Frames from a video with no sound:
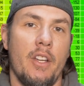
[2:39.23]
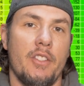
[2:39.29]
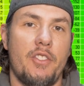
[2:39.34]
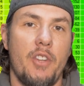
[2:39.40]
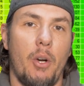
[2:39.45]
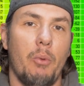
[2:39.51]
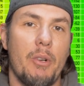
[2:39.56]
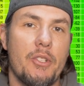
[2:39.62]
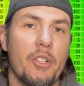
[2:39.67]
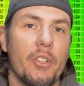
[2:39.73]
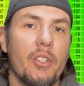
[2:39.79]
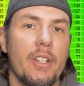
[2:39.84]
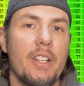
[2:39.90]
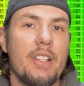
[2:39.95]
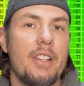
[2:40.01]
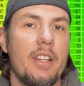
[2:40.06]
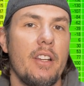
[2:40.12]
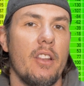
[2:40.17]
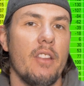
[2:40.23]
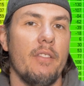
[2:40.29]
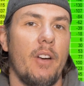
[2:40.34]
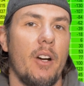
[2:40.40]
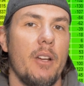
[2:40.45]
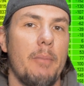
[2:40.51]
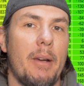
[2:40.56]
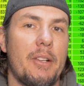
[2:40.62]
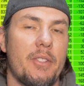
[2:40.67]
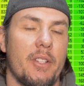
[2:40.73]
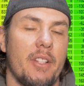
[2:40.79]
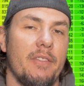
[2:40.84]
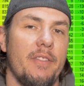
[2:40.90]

So what you're going to see on the volumetric